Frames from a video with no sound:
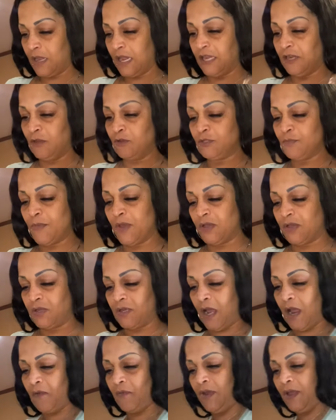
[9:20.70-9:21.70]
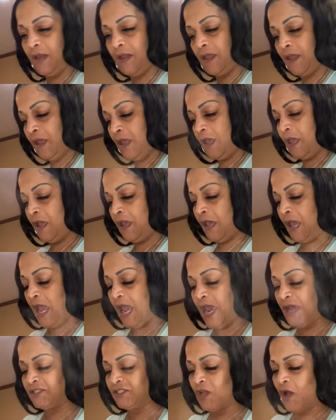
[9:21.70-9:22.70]
good. It do smell good already.
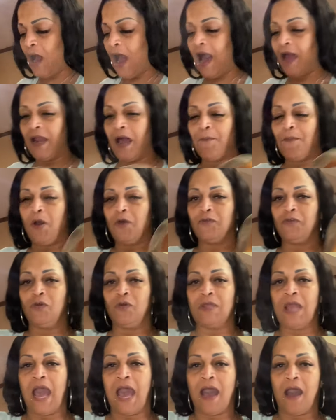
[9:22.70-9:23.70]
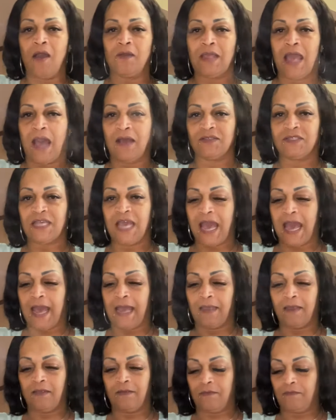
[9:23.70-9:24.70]
And so all I am going to do, y'all, y'all see how,
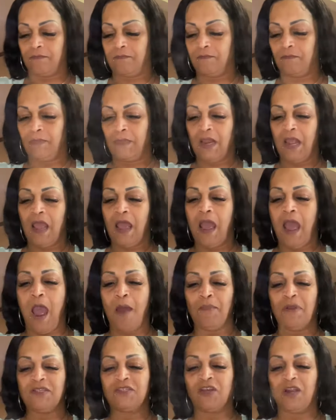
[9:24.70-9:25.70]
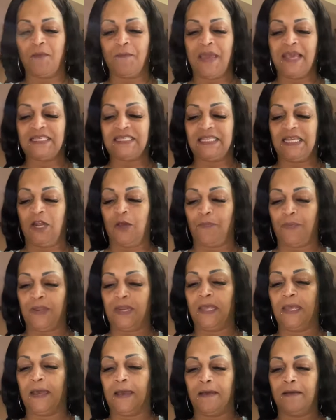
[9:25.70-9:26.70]
I'm just going to mix it up in
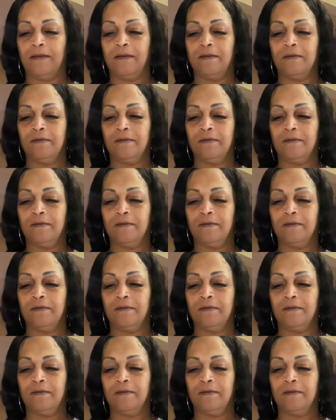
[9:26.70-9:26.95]
here.